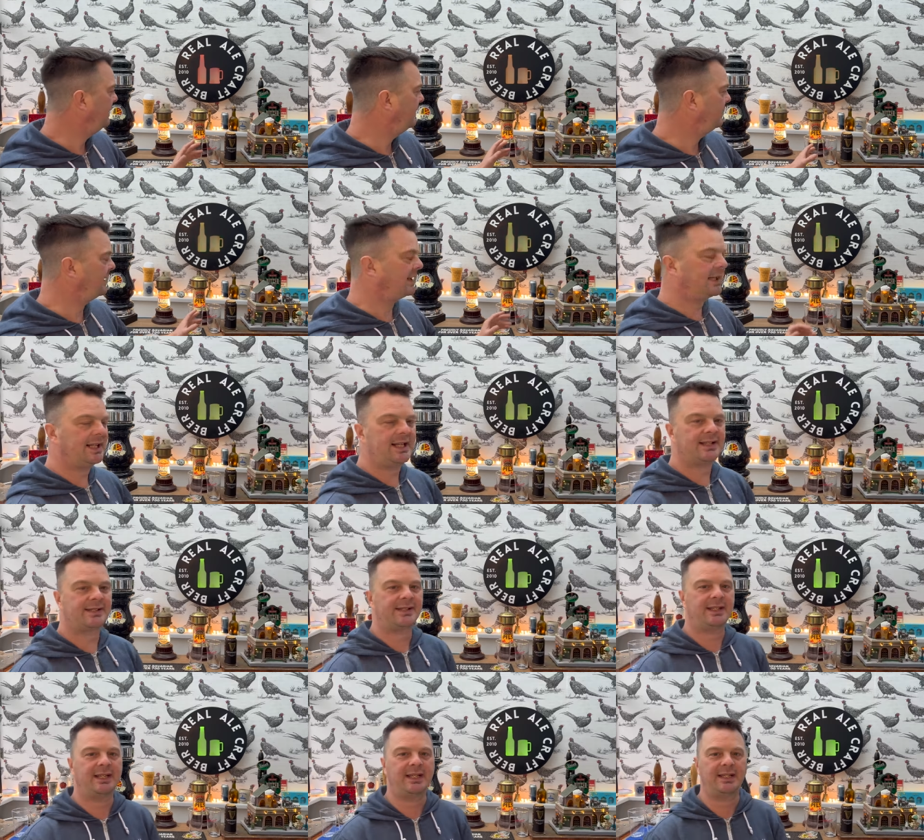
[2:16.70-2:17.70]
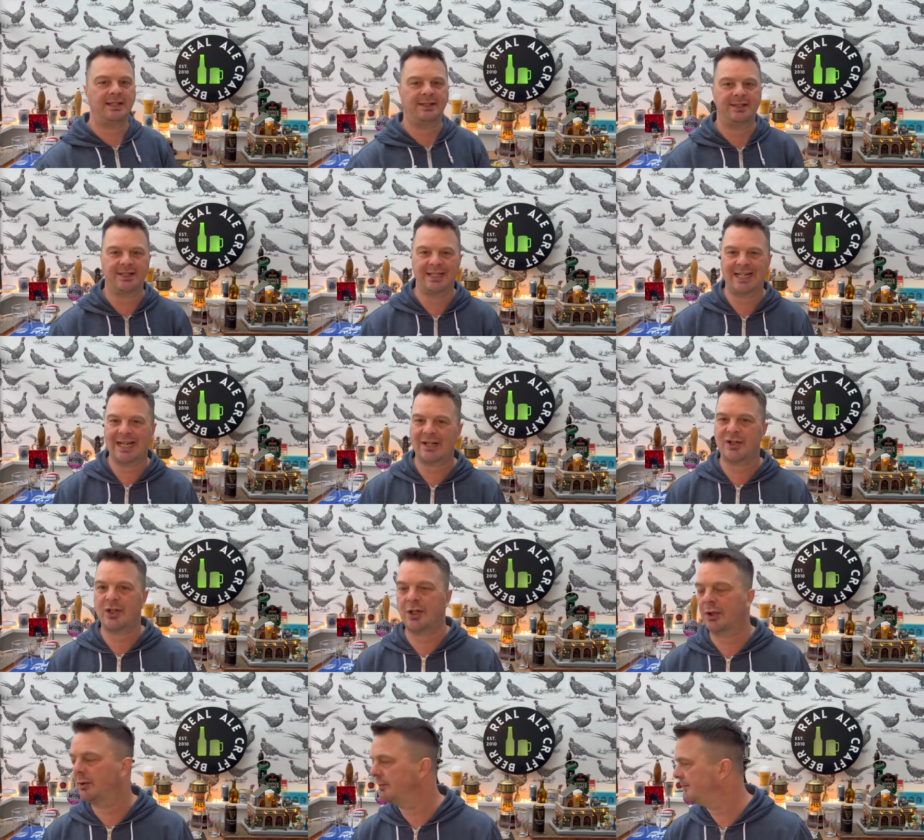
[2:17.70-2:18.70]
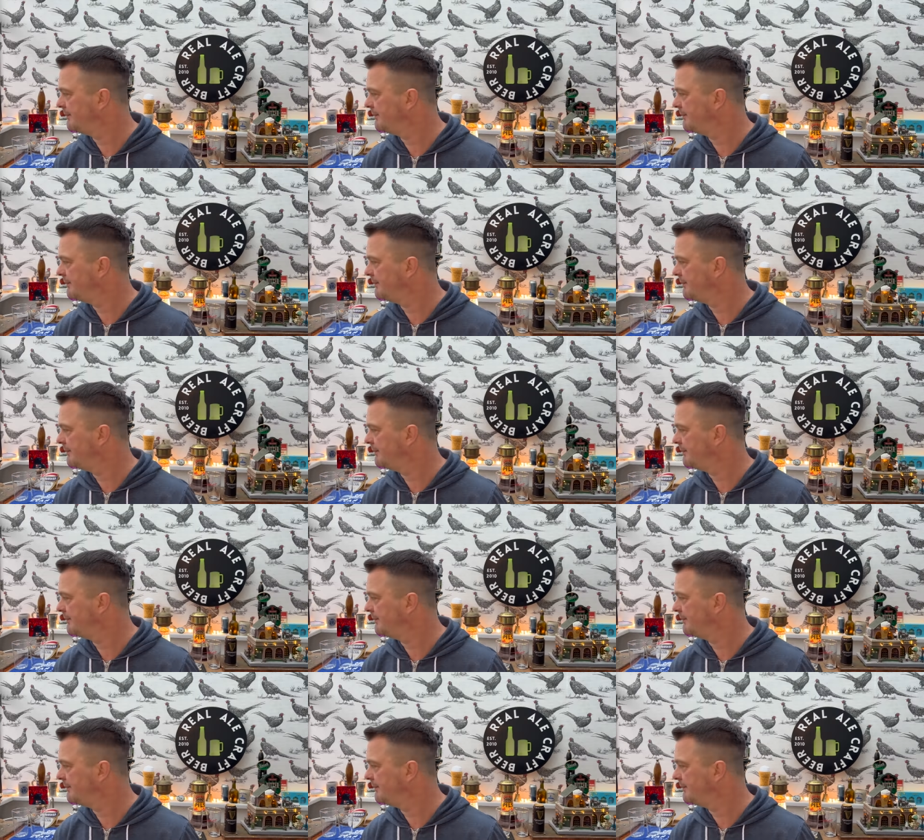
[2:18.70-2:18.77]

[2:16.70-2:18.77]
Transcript: The Guinness is Diageo.